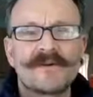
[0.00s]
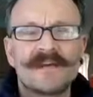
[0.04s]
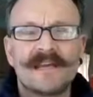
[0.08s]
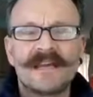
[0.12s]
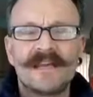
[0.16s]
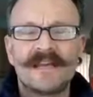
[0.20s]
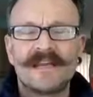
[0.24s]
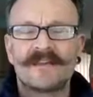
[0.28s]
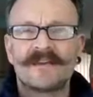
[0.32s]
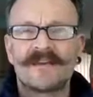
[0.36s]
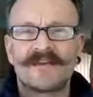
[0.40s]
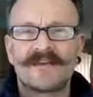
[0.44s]

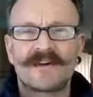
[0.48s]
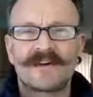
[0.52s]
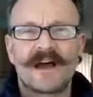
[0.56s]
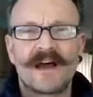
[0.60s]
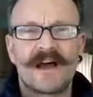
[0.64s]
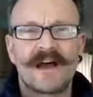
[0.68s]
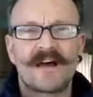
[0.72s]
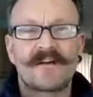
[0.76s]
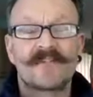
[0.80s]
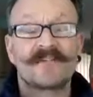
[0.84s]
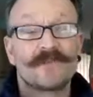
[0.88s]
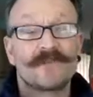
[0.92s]
keen on
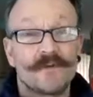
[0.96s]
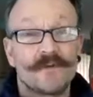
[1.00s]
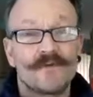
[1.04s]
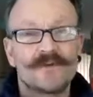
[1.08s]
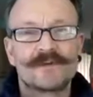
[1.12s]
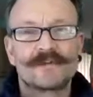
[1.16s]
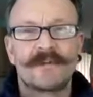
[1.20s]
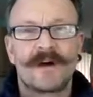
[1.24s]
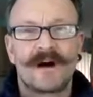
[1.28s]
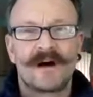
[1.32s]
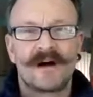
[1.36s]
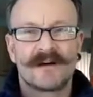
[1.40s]
our
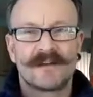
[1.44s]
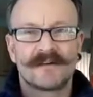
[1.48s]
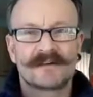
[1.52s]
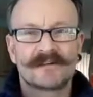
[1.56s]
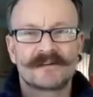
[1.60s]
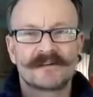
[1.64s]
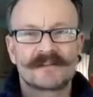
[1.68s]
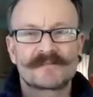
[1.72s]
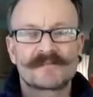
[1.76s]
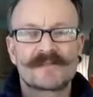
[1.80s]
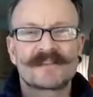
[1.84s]
food miles,